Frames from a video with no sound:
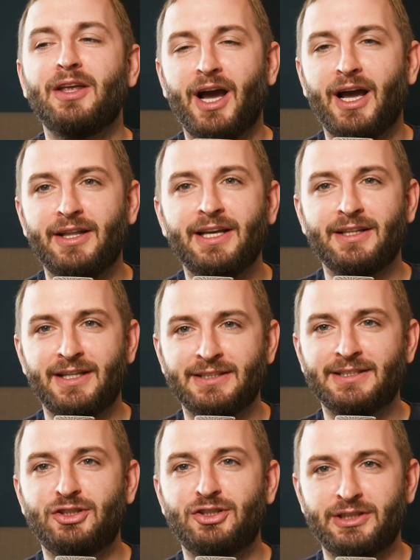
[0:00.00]
I think
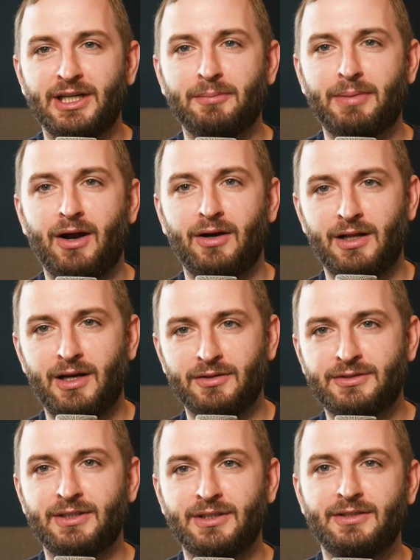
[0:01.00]
that's an interesting parallel
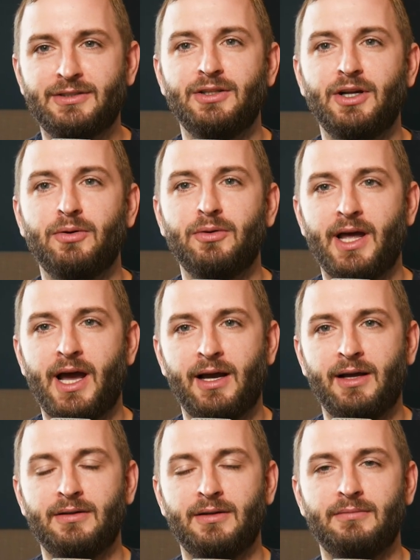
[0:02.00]
to to note
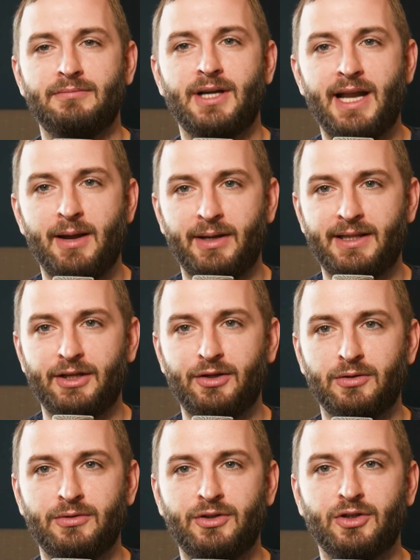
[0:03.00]
that dynamic that
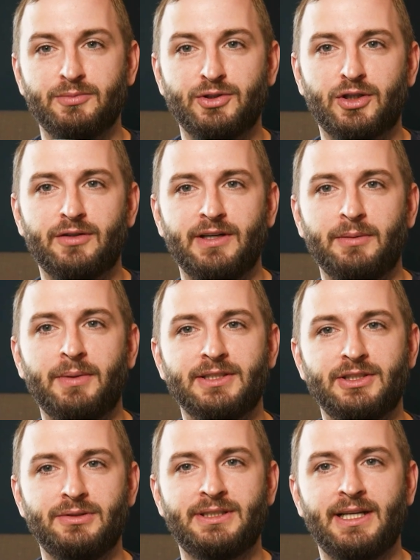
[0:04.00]
you you're observing
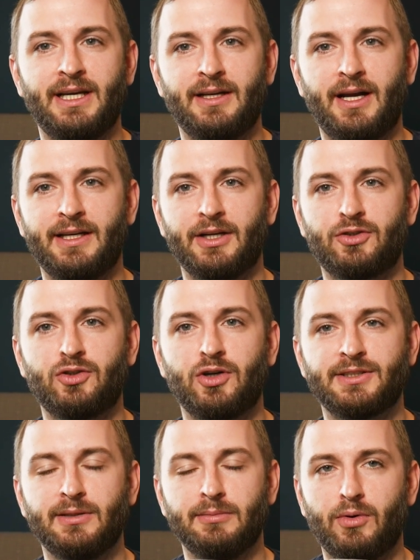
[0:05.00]
because you see it, I think,
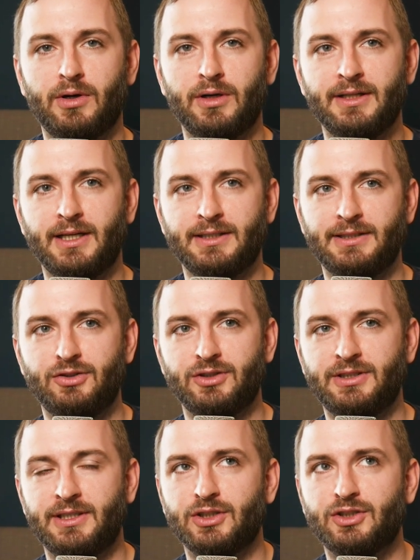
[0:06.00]
across the board, and that's
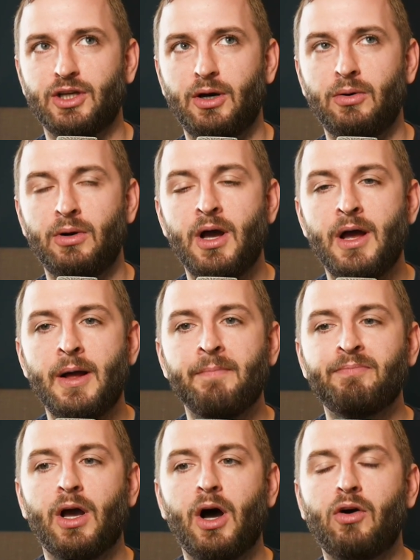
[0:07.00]
interesting. So,
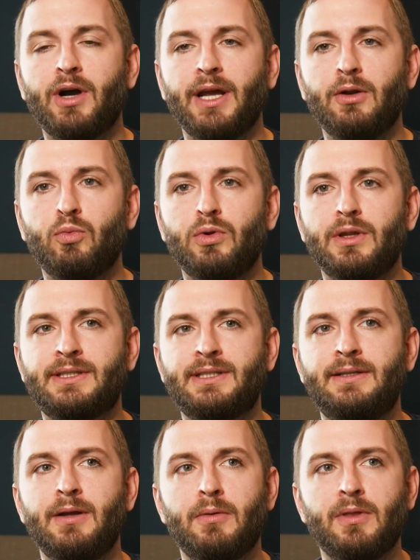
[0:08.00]
all right,
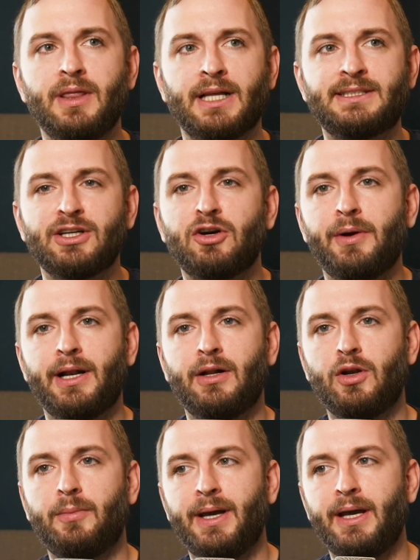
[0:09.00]
let's zero in a
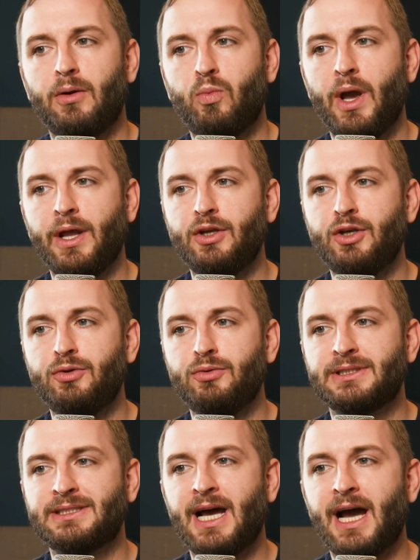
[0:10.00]
little bit when you
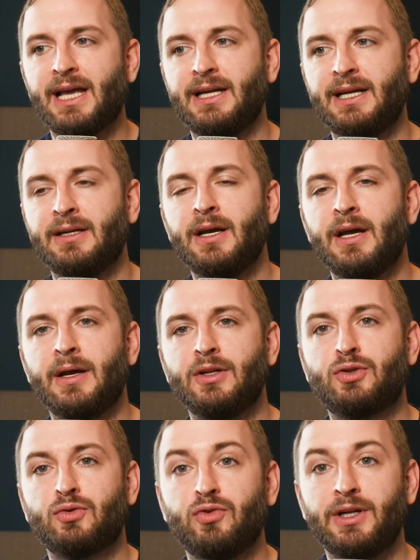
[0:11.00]
decided
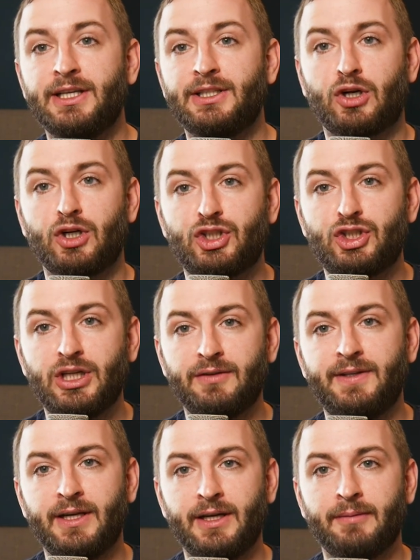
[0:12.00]
to really start
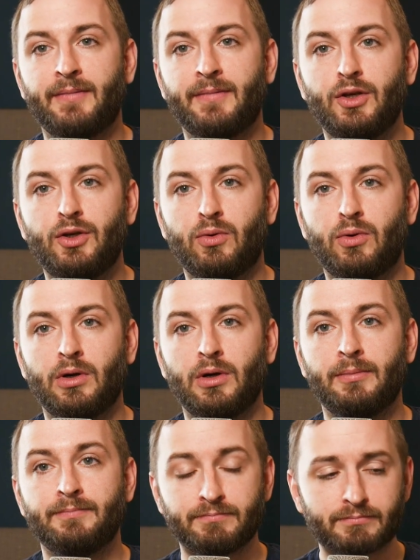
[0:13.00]
shifting your